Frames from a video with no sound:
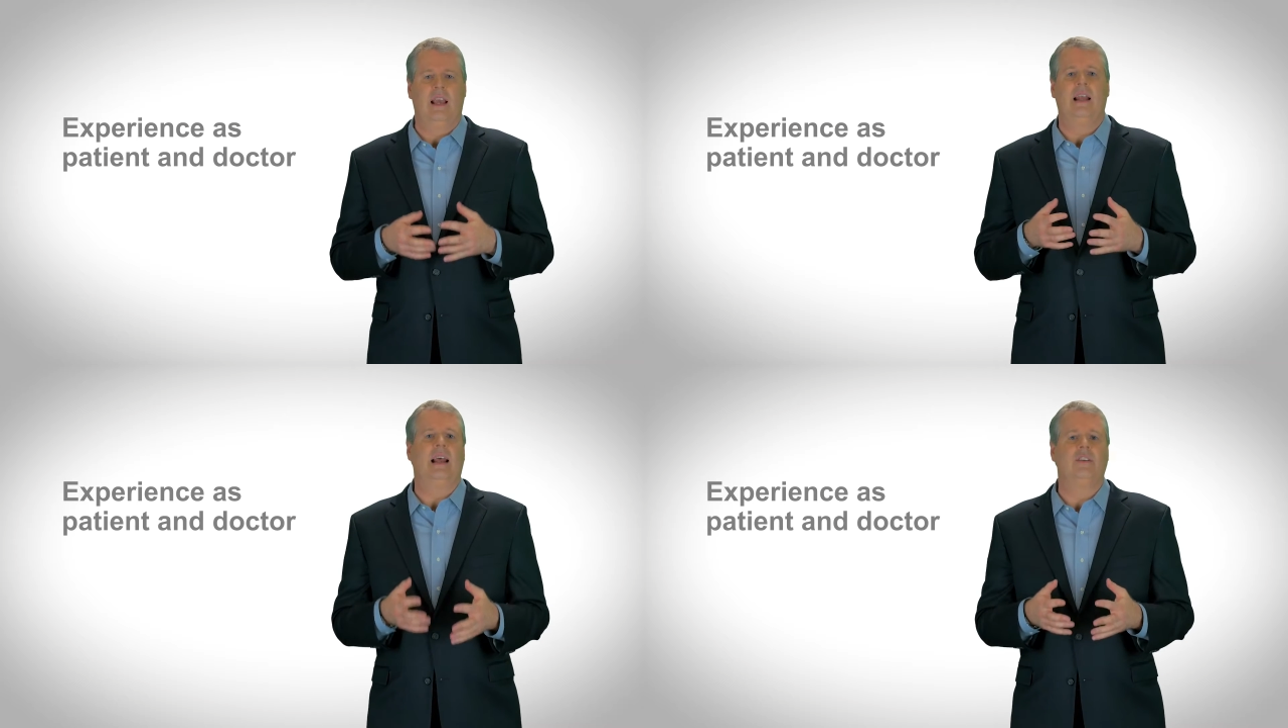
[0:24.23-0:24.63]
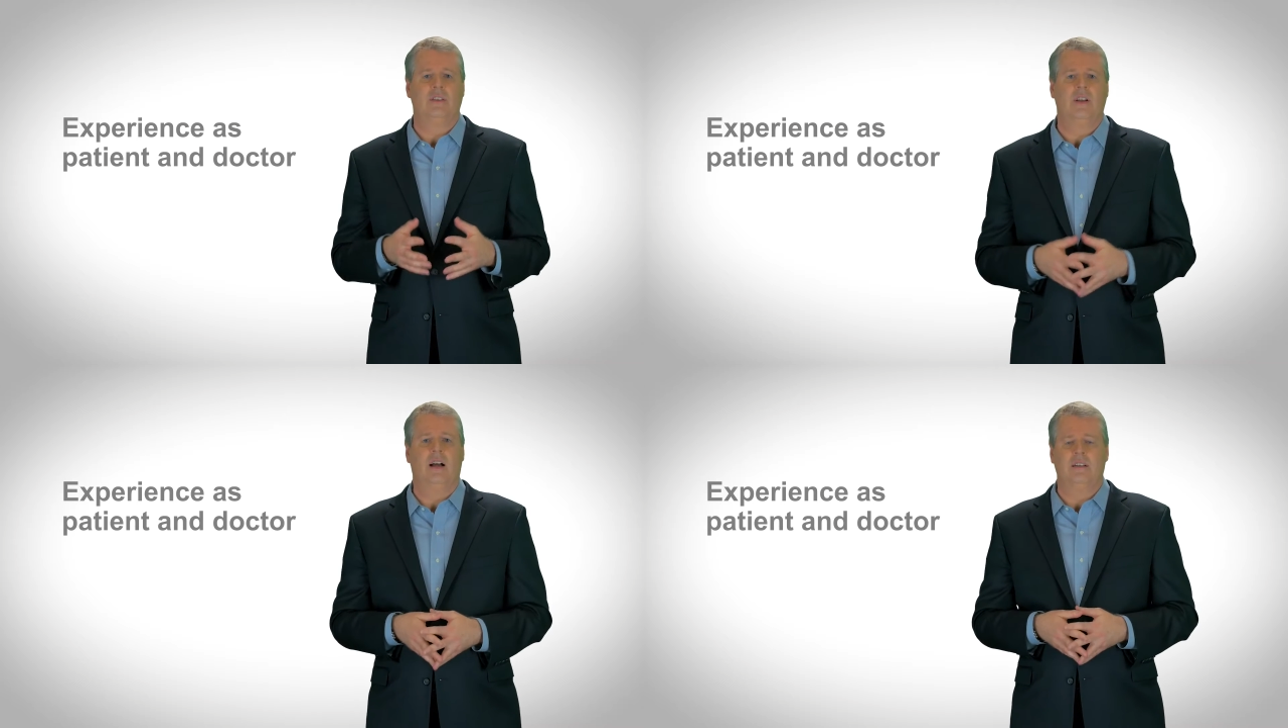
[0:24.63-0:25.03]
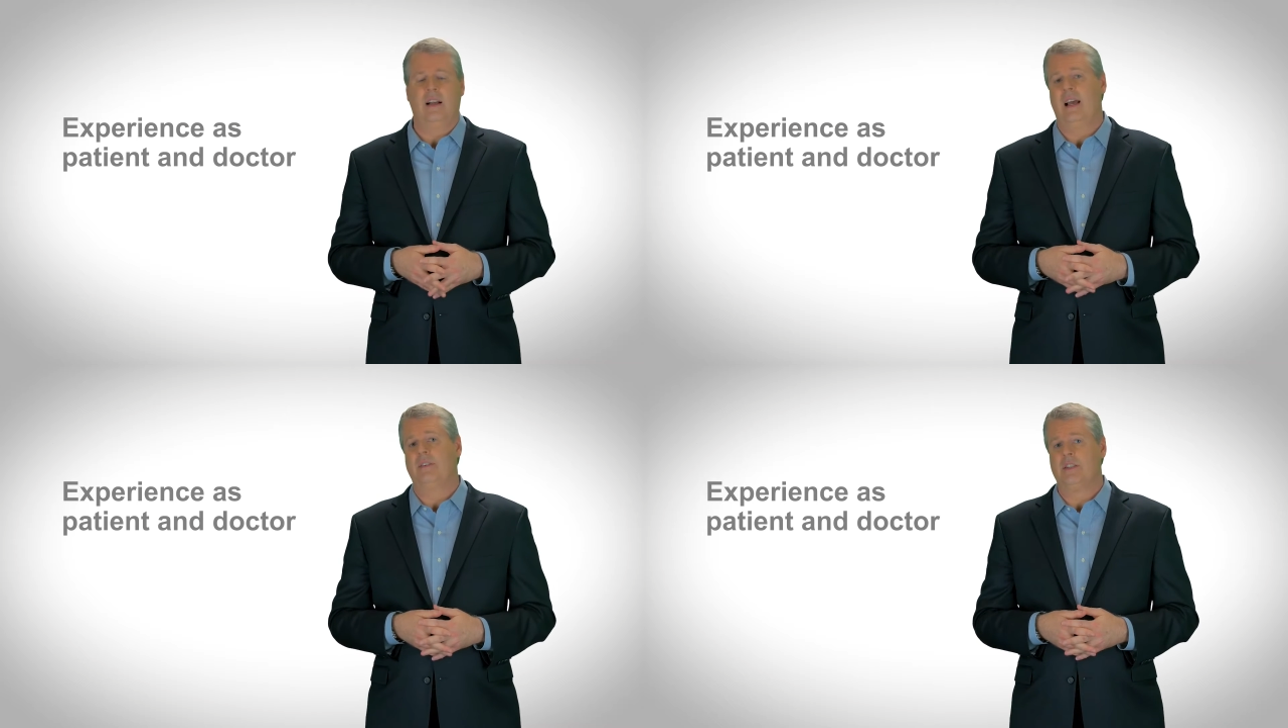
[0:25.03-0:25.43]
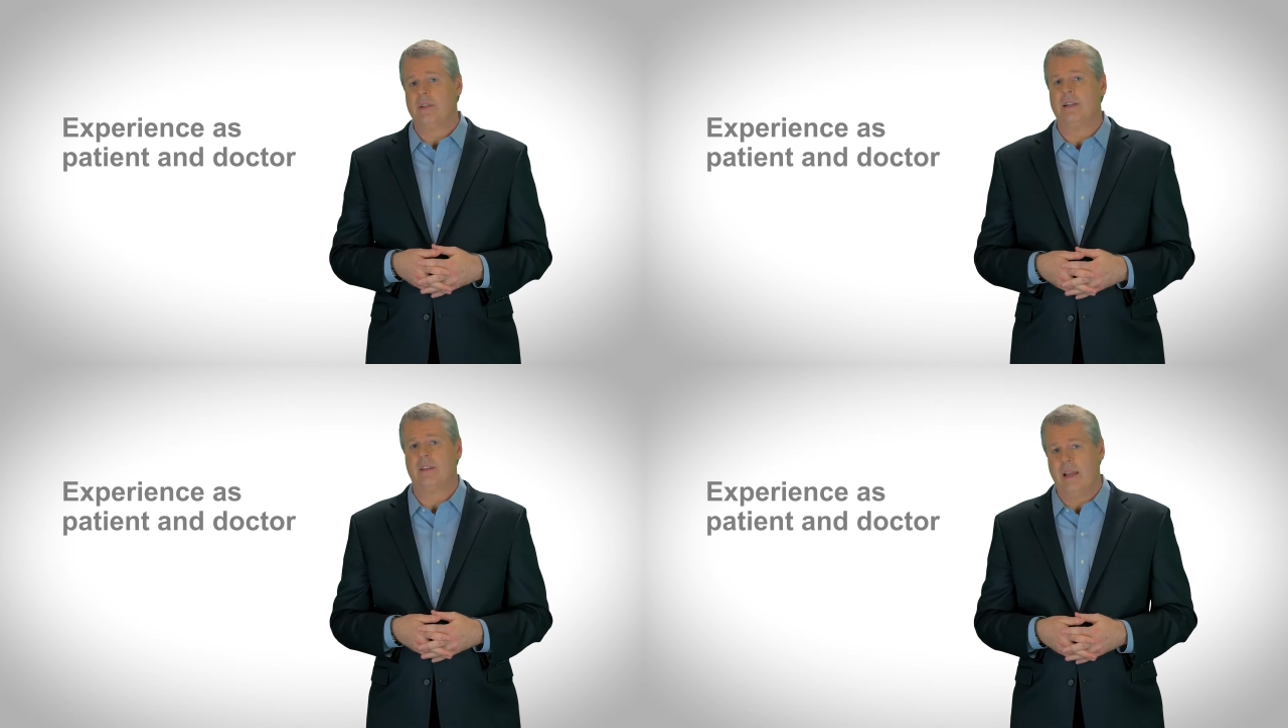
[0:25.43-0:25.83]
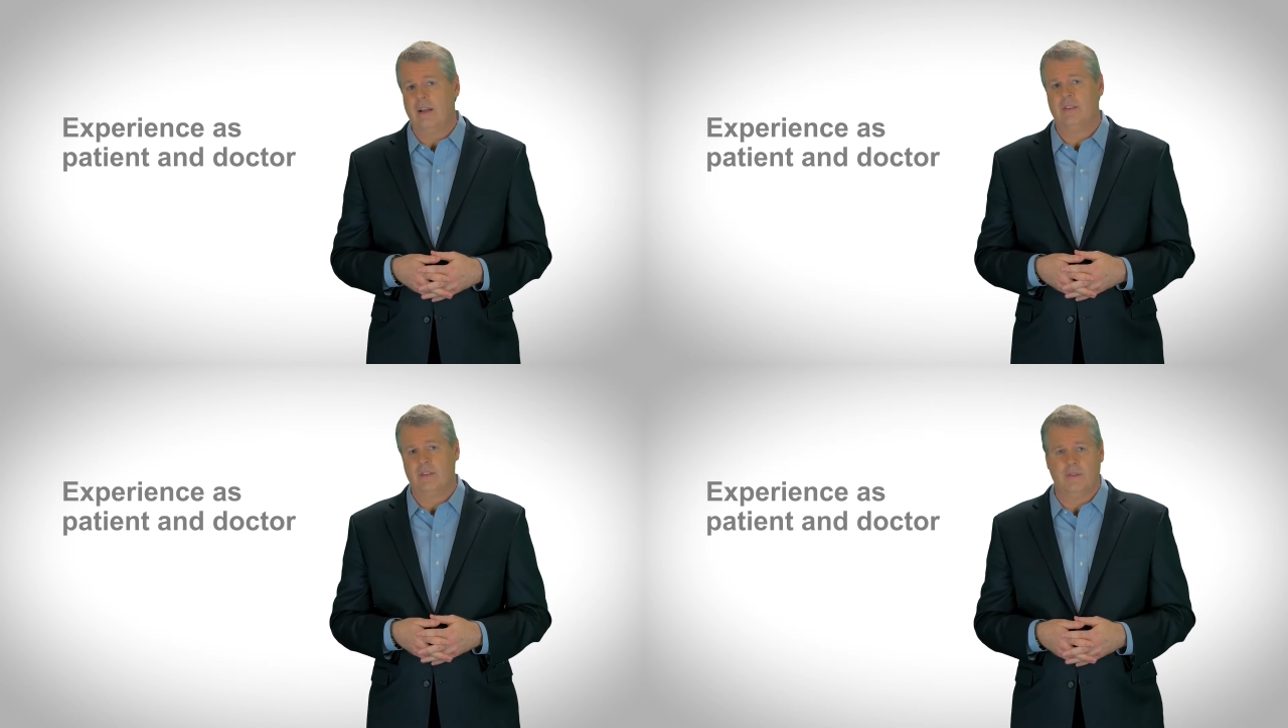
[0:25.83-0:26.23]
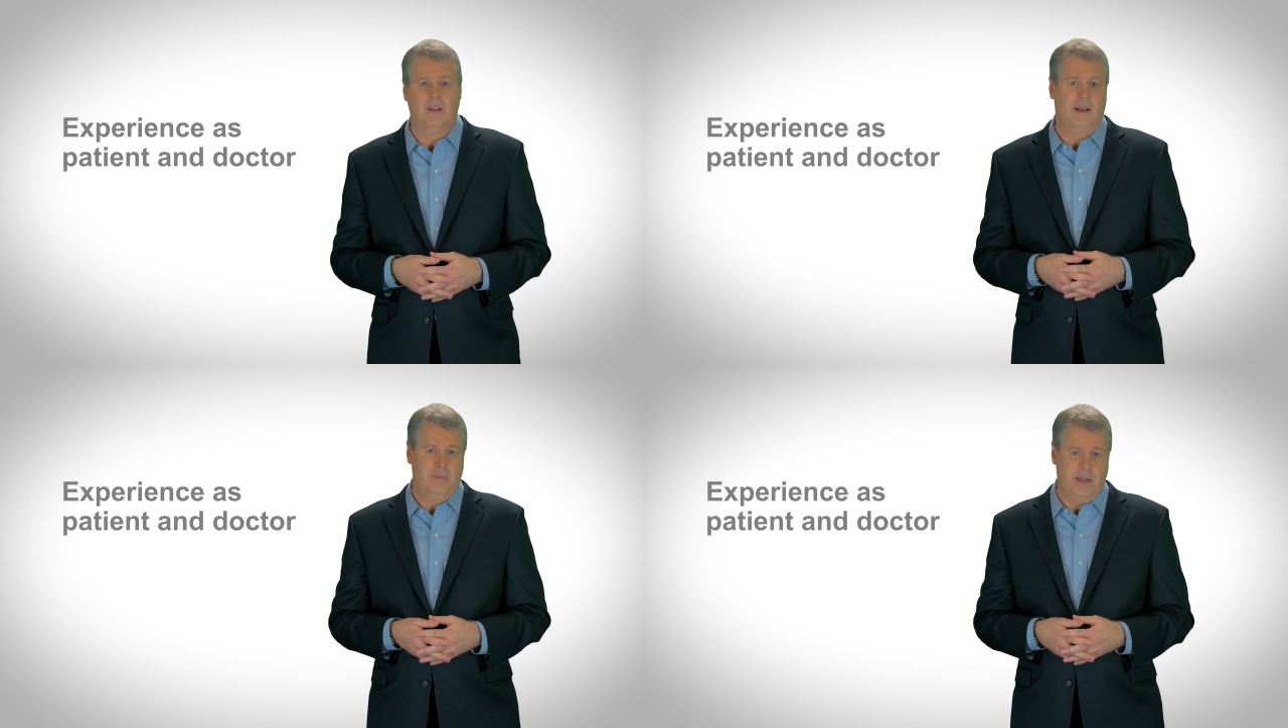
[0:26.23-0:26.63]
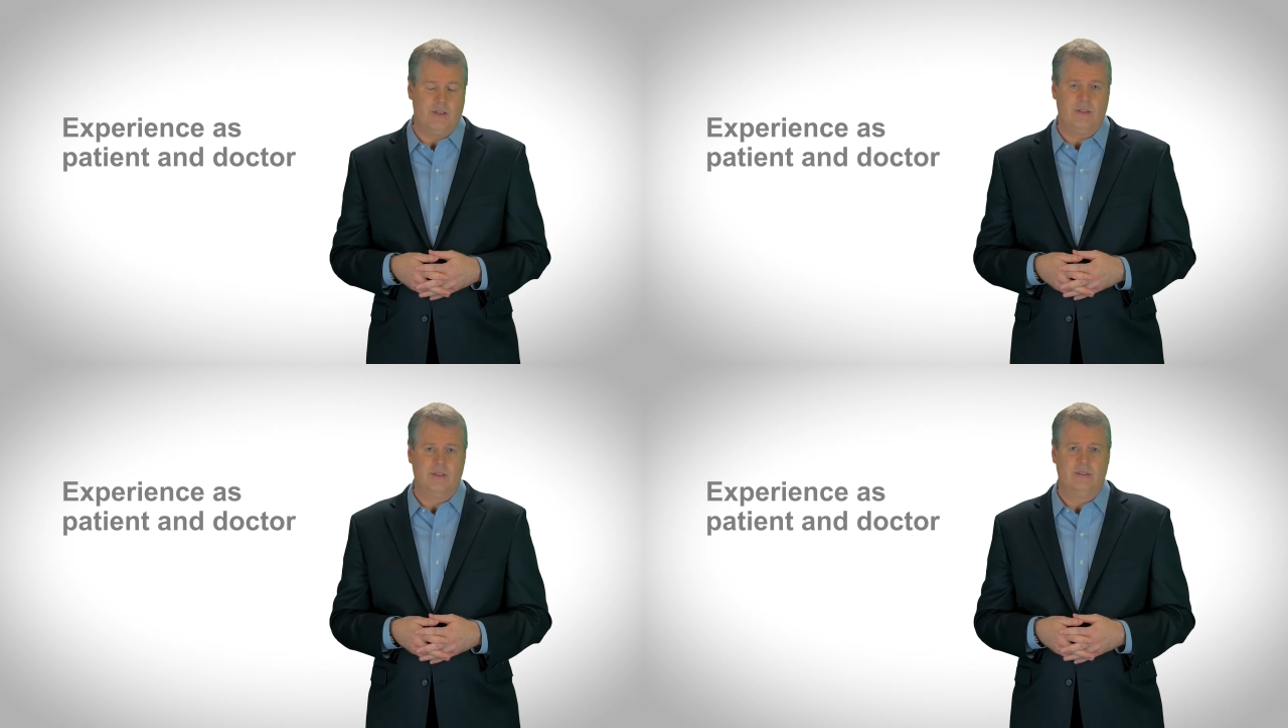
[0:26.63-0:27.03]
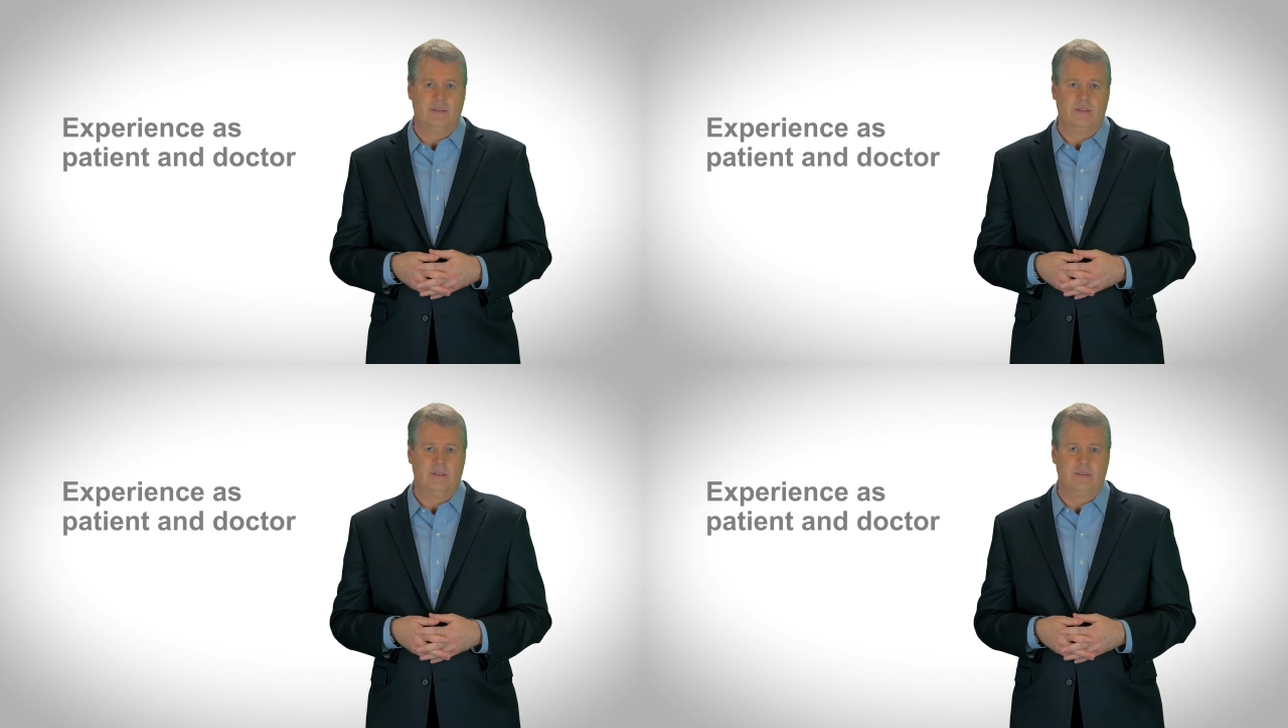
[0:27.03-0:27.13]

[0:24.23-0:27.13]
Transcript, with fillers: and as a doctor having treated thousands of Lyme patients.